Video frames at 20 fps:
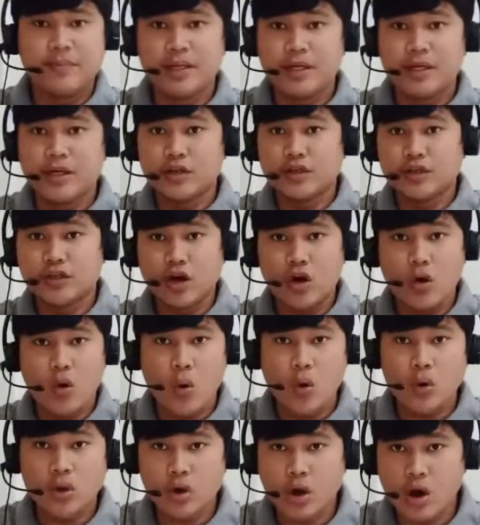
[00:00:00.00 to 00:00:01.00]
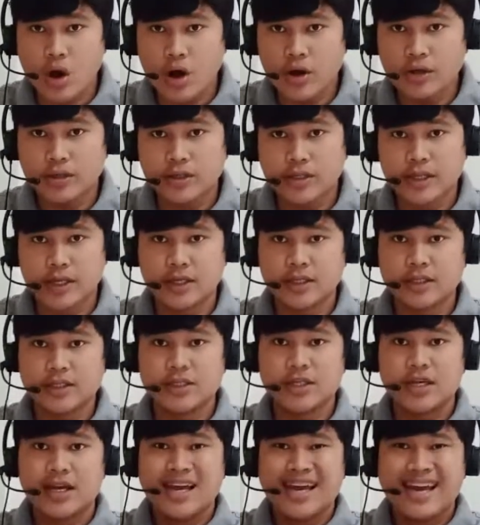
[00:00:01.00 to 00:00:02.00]
because the whole
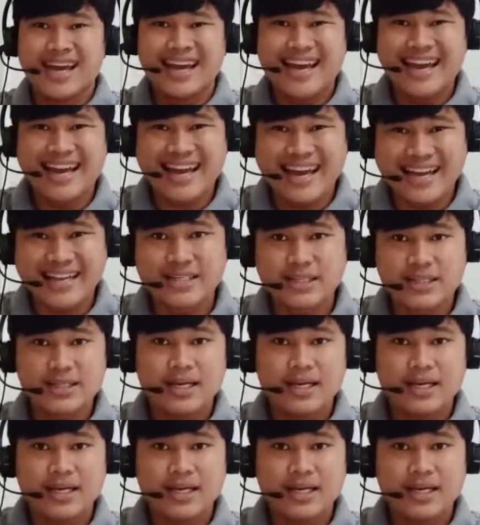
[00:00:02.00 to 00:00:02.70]
context has